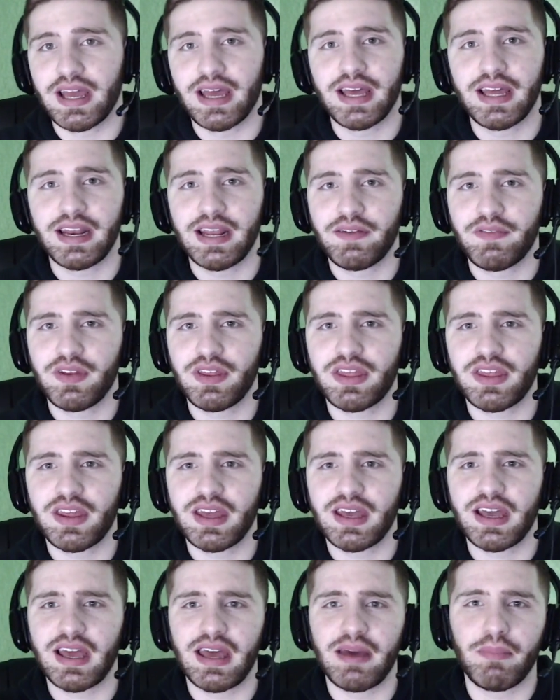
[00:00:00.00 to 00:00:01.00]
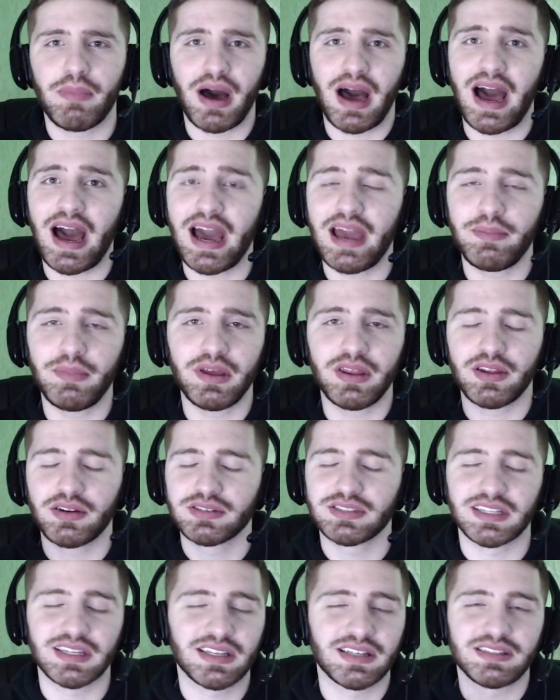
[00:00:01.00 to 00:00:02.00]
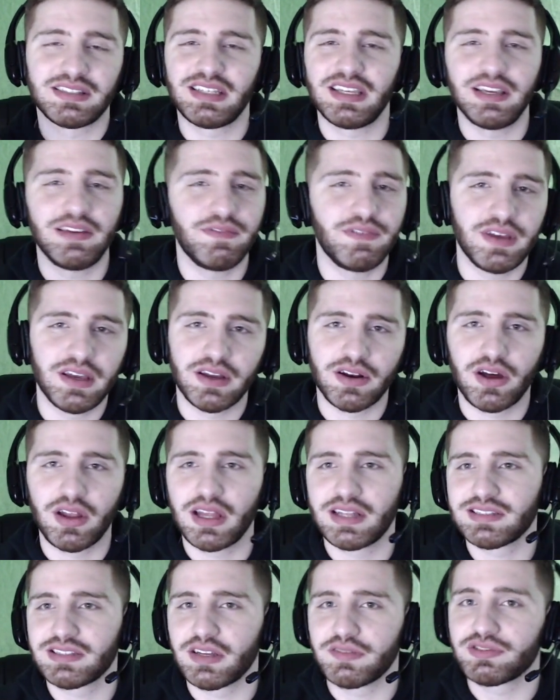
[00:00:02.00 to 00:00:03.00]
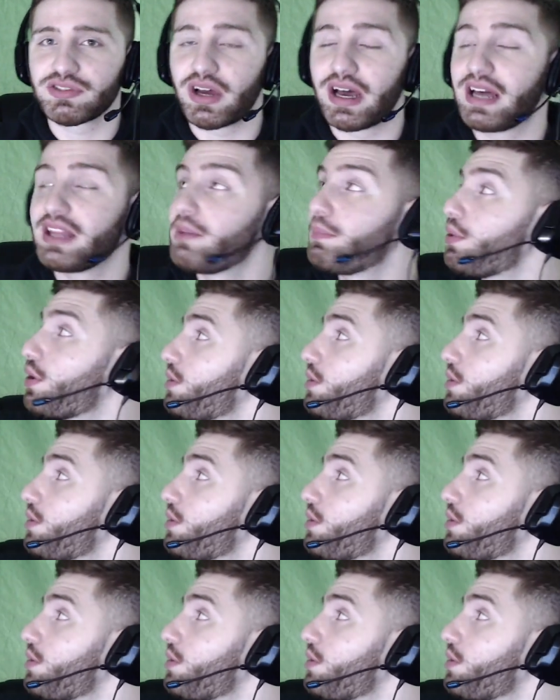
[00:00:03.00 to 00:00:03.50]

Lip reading: and everything, and behind me there's like a TV and all that stuff, so I had to put